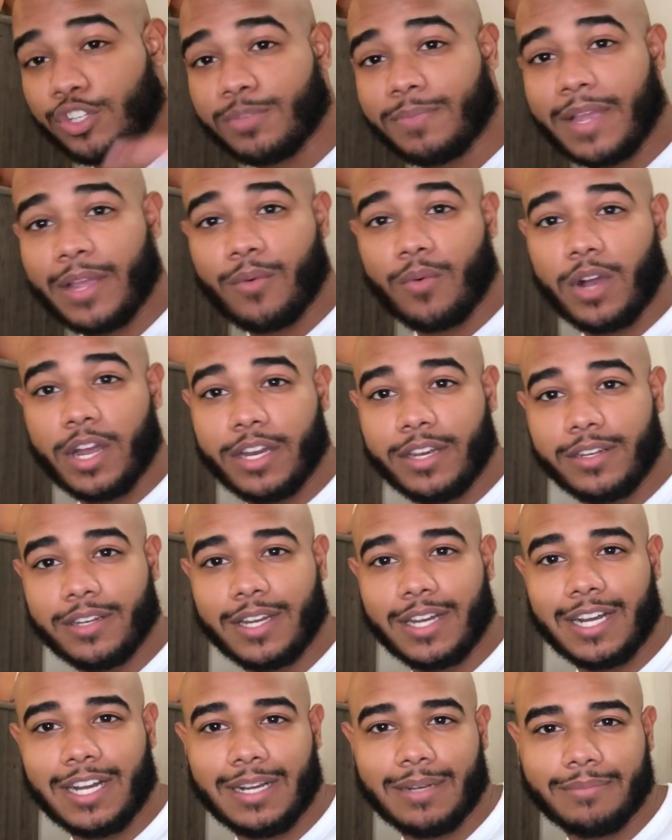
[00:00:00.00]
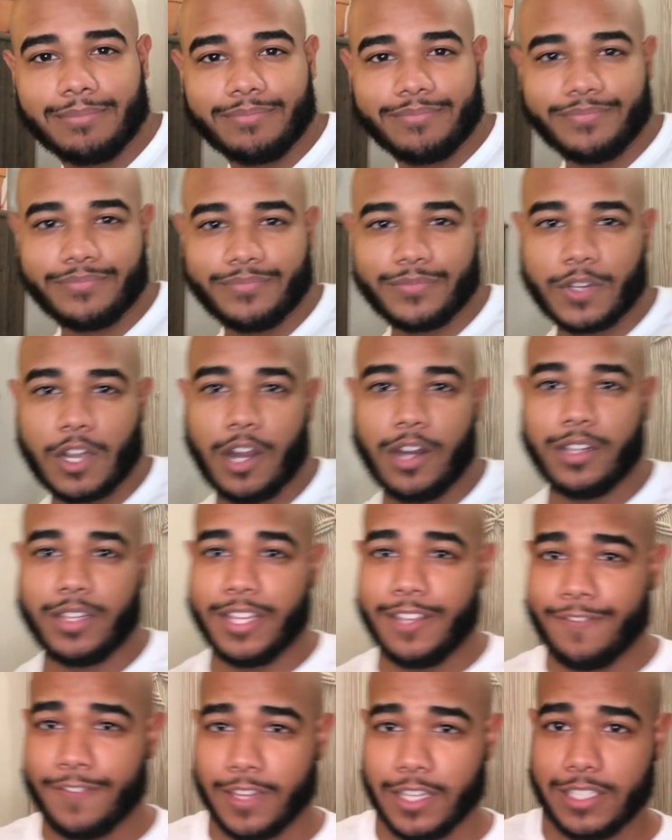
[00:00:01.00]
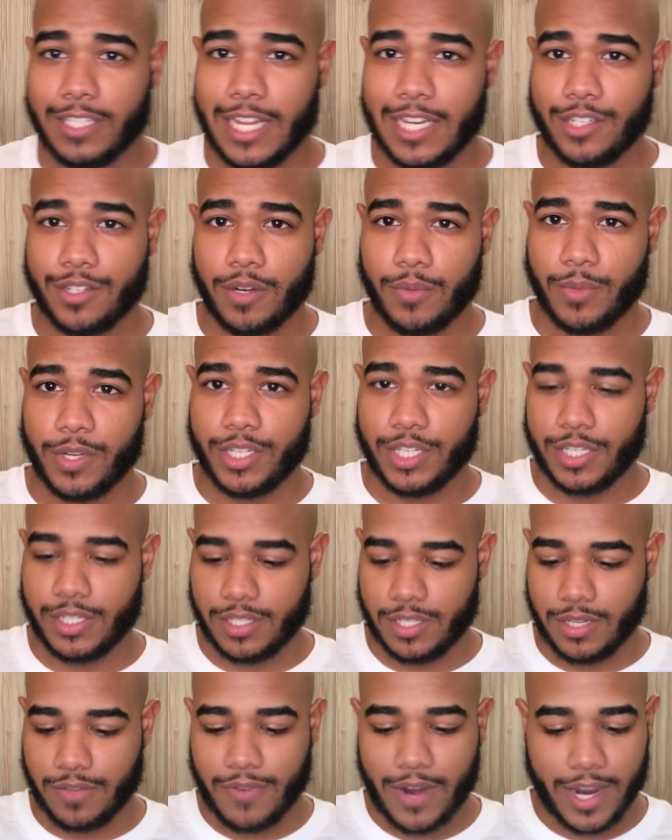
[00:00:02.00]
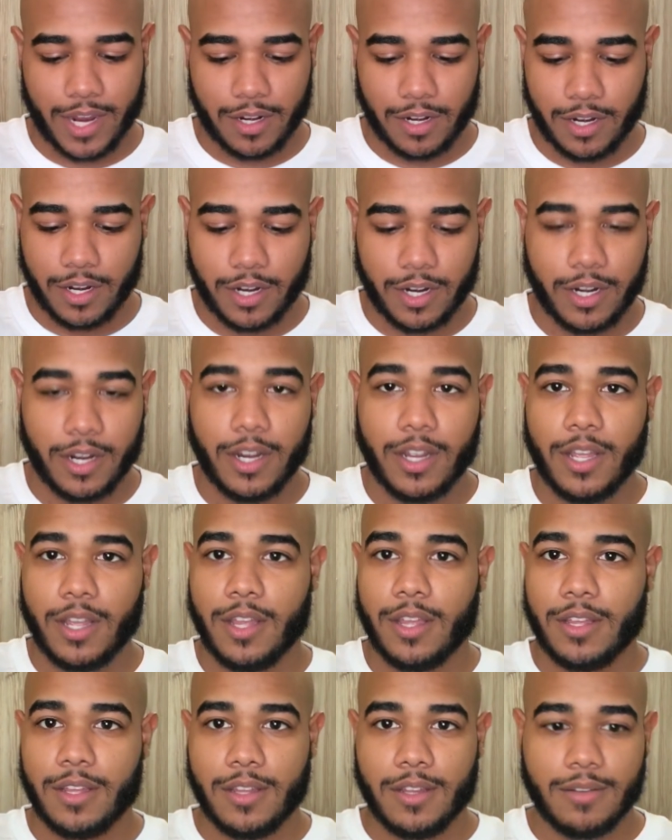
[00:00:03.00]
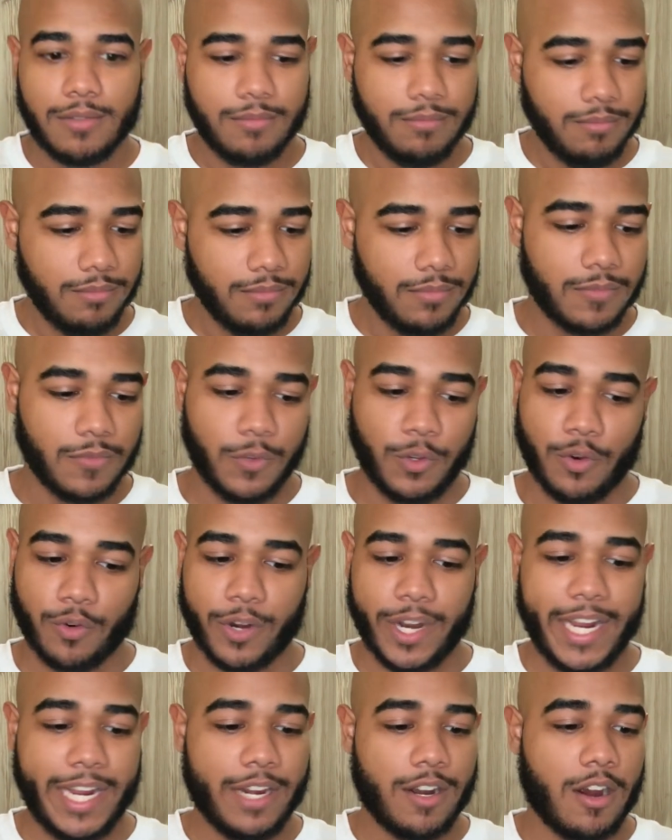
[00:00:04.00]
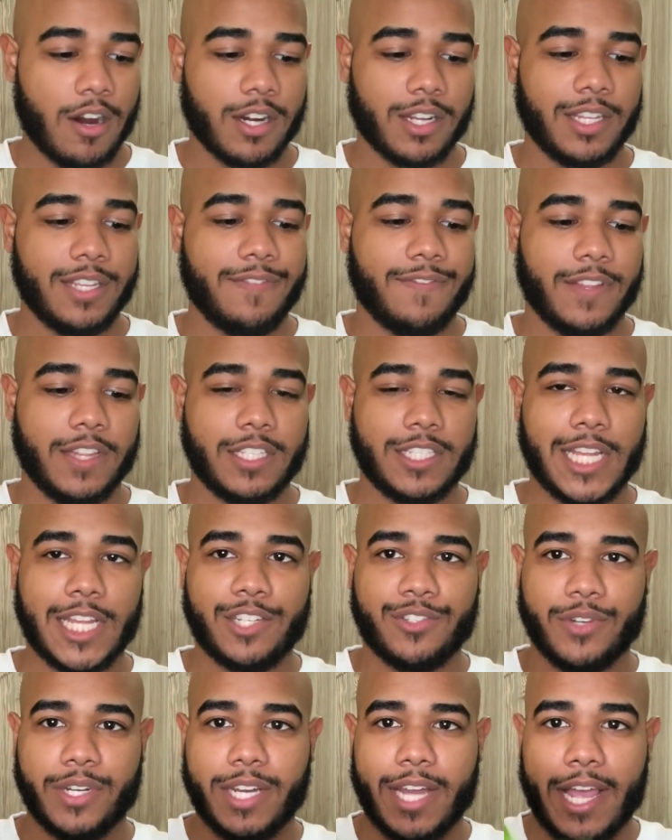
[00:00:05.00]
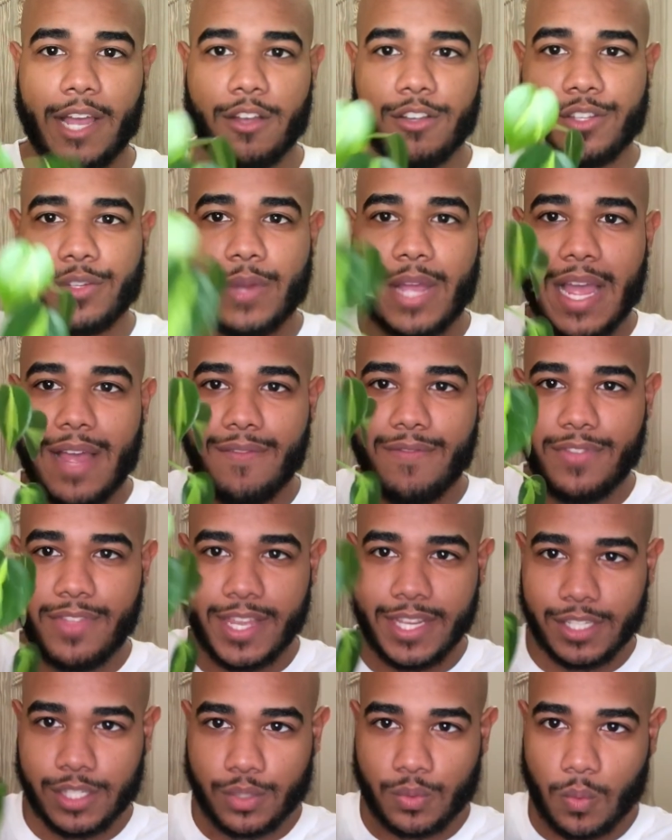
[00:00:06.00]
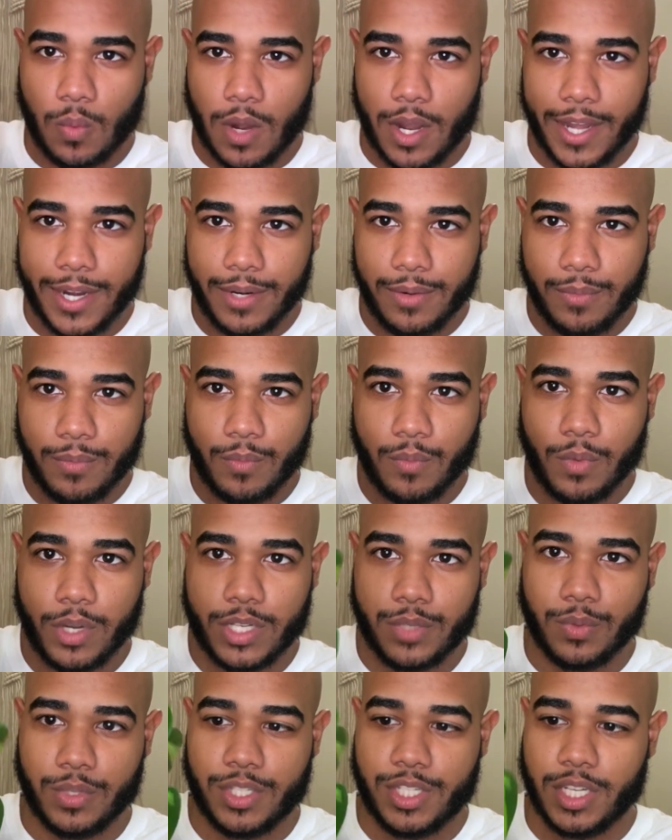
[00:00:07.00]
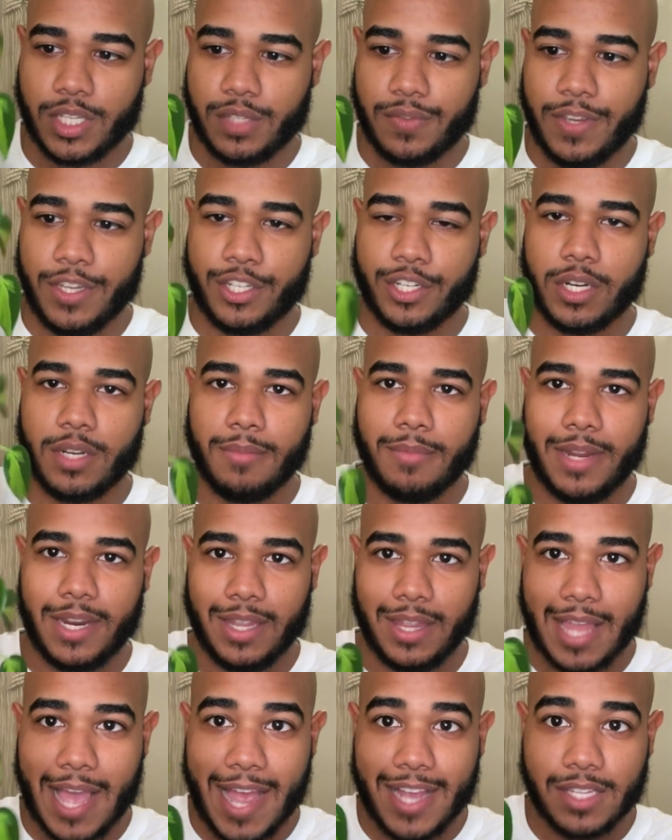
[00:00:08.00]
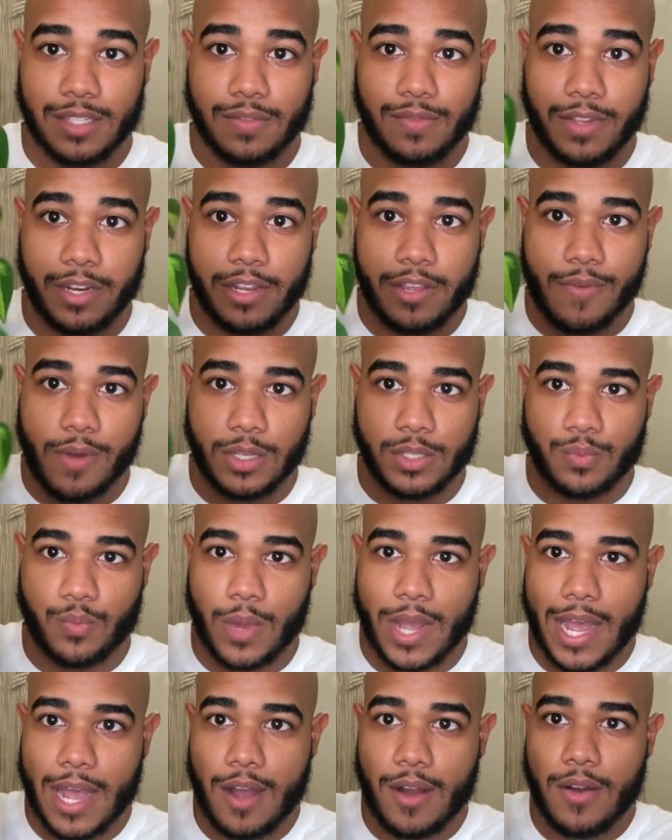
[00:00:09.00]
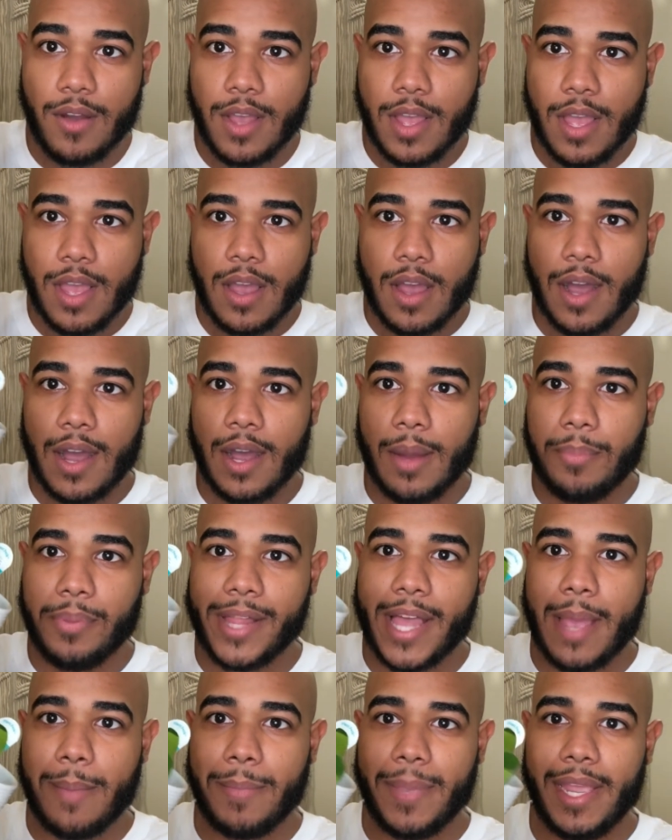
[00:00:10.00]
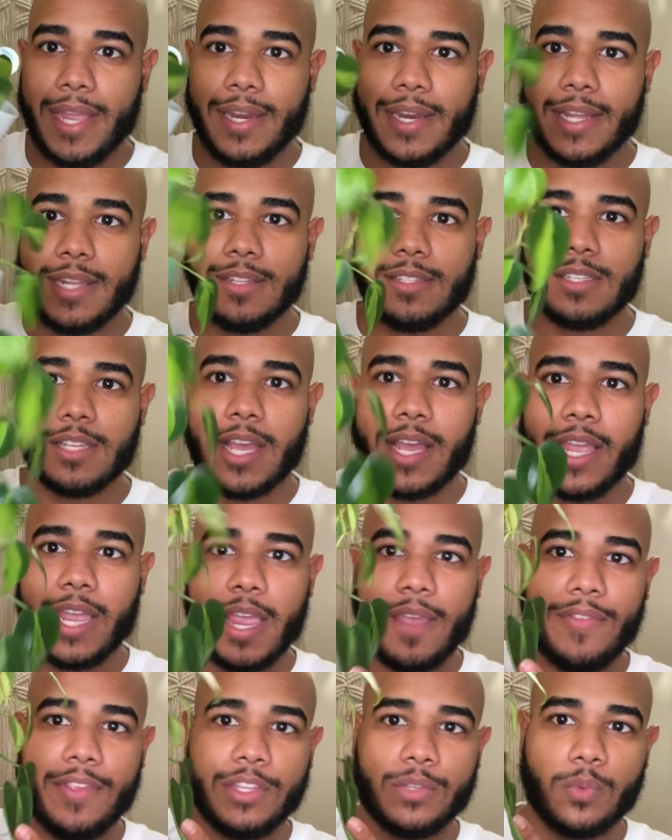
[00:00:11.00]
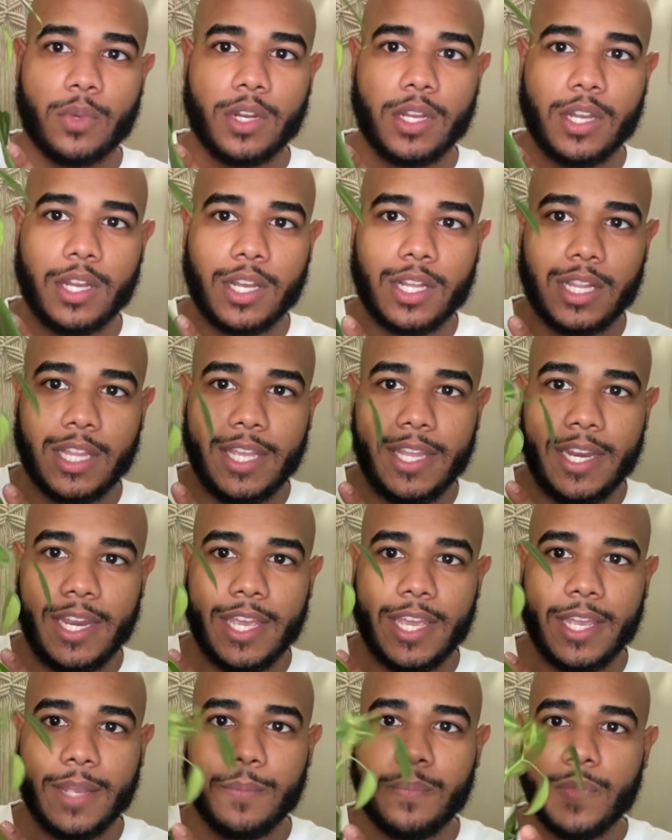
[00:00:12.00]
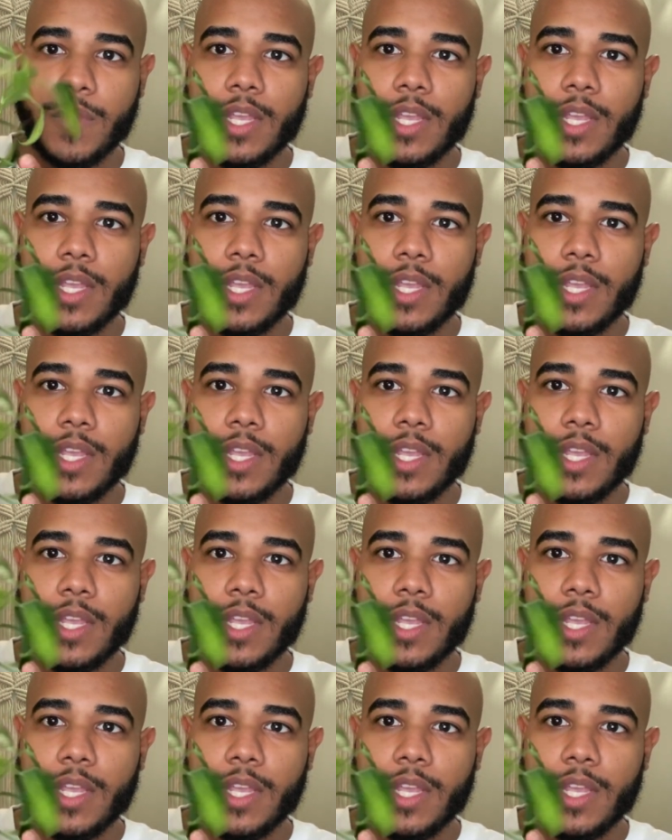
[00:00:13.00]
you my one heartleaf philodendron, which is the regular green heartleaf philodendron. I also have this one, which was just featured in my last video as well. Plant maintenance. I gave this one a good cleaning.